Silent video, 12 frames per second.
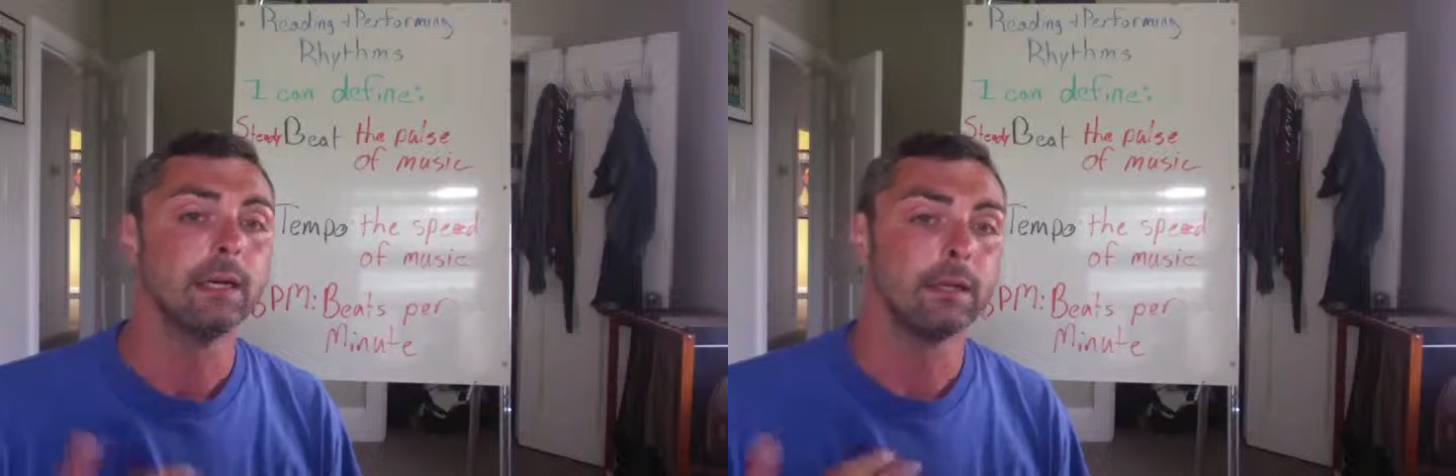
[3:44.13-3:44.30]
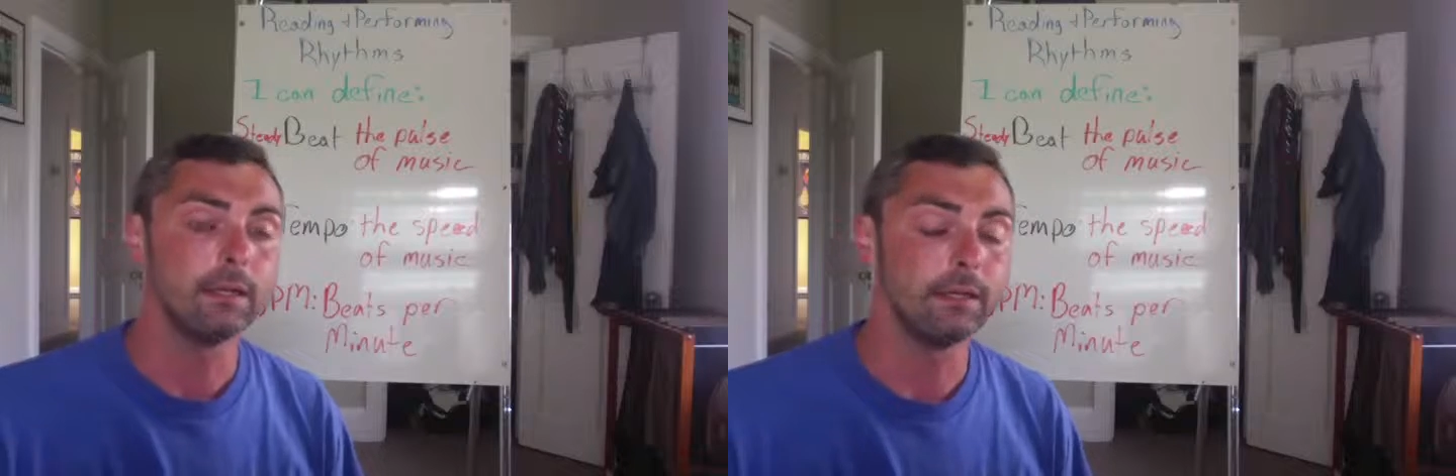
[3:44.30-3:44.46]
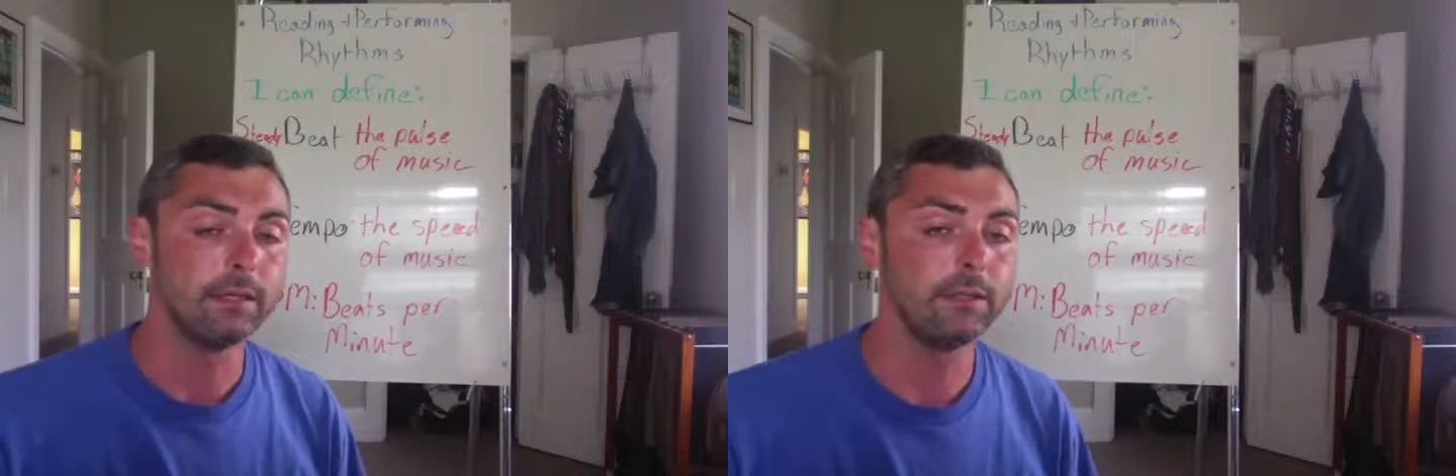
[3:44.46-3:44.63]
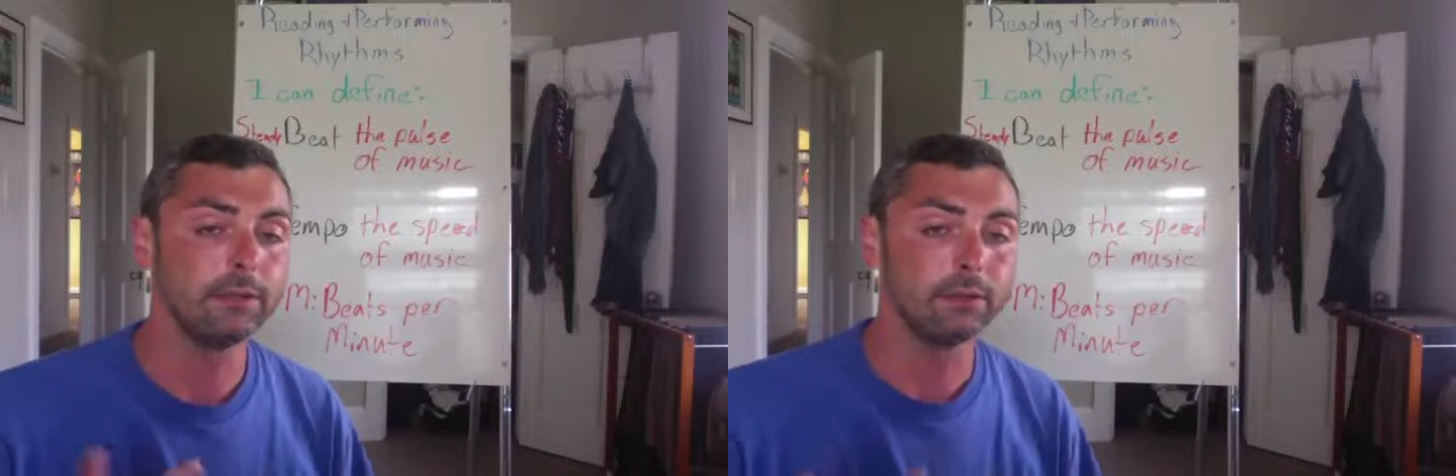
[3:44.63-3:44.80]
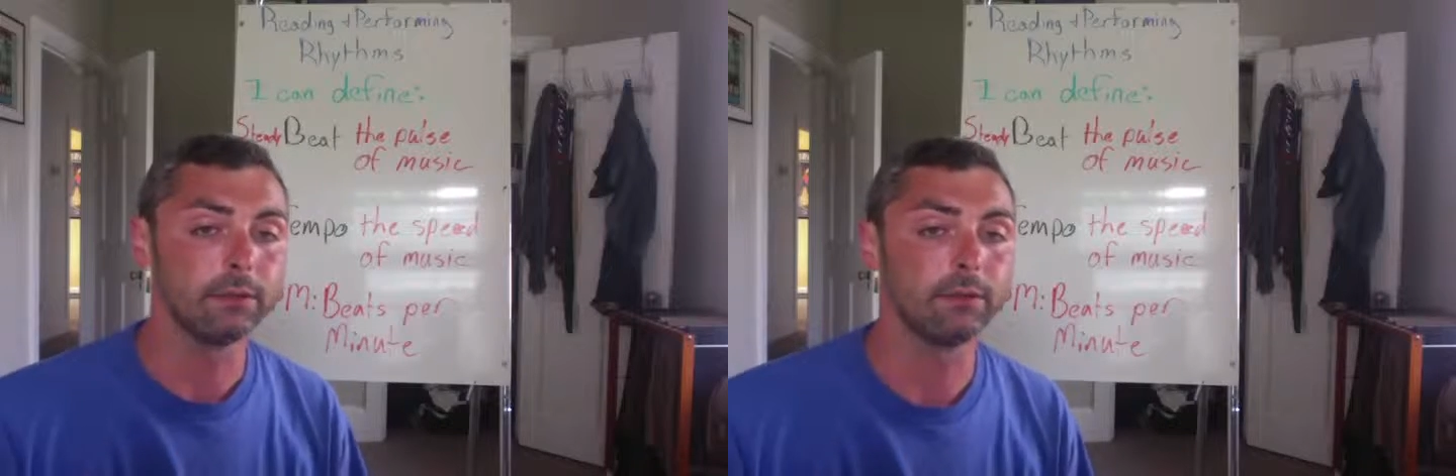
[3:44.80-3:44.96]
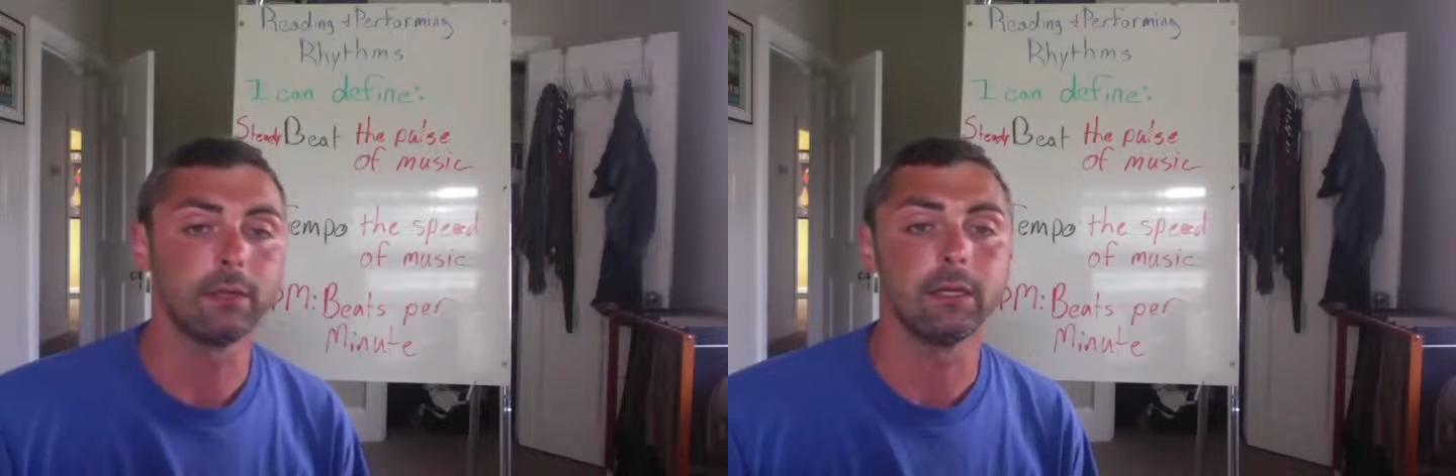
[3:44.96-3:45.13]
the
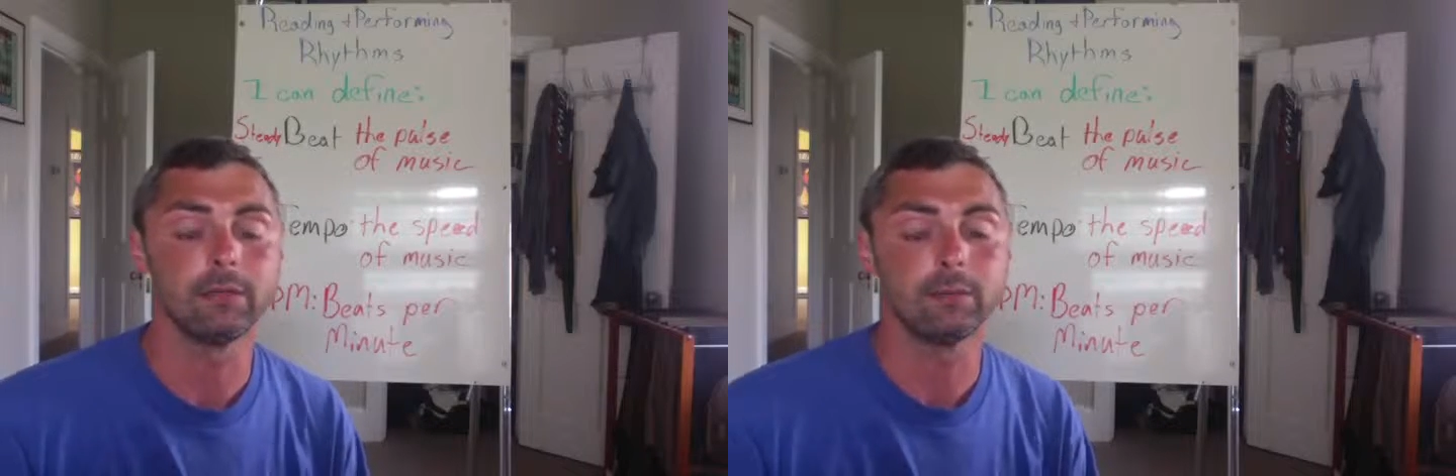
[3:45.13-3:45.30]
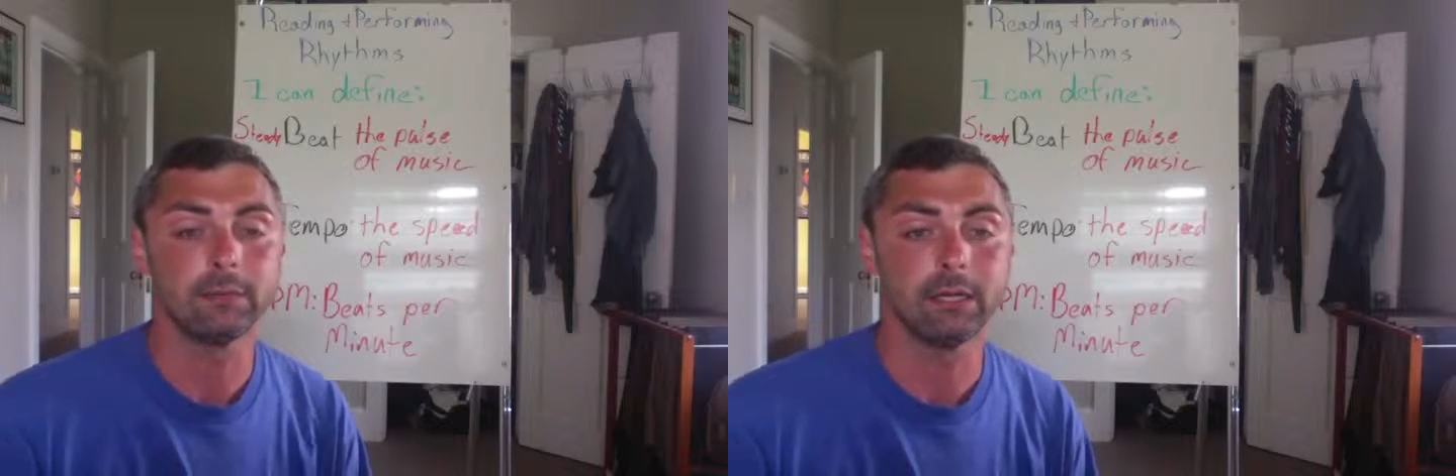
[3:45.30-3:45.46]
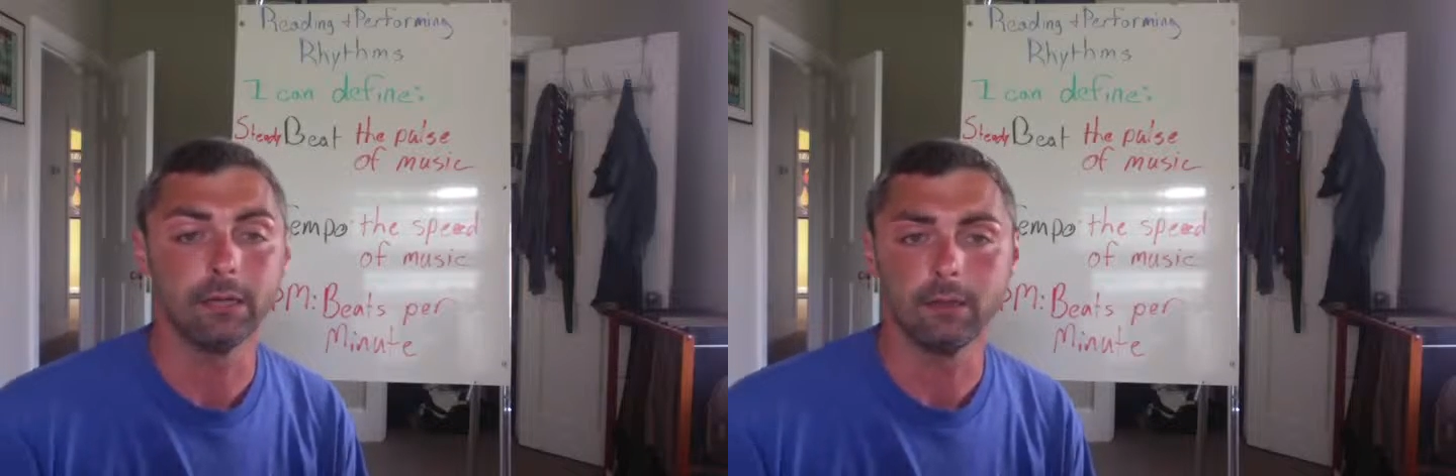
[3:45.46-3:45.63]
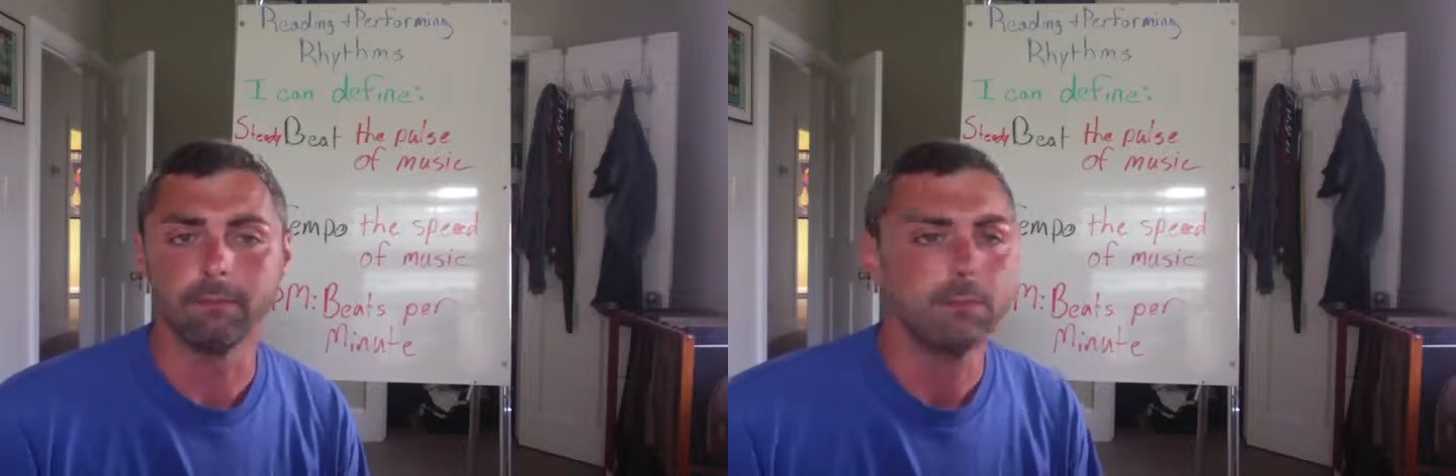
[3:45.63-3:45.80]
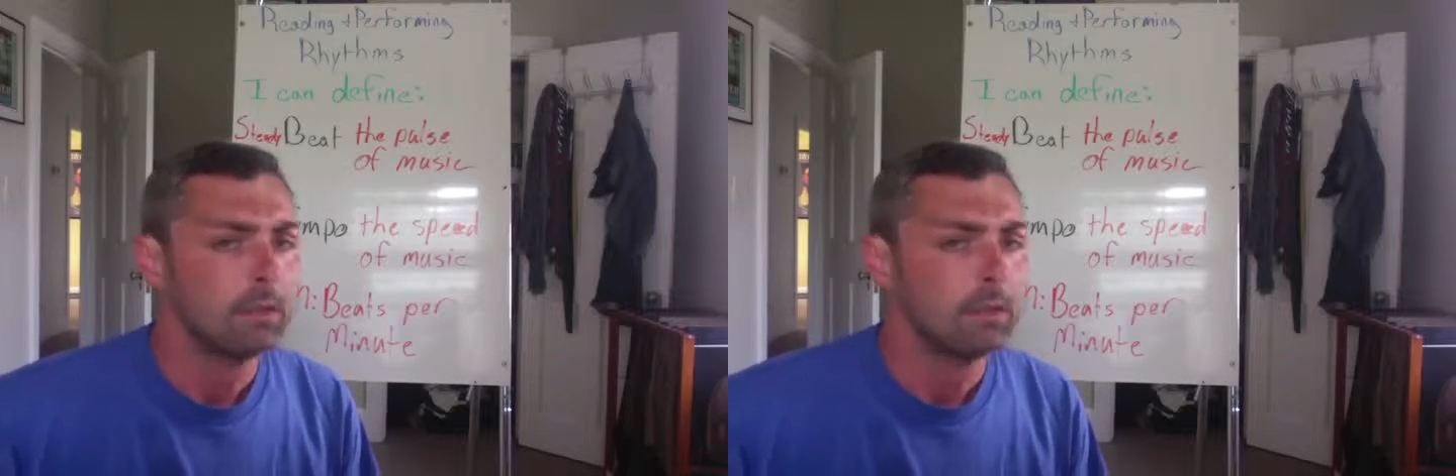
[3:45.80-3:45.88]
easier things become.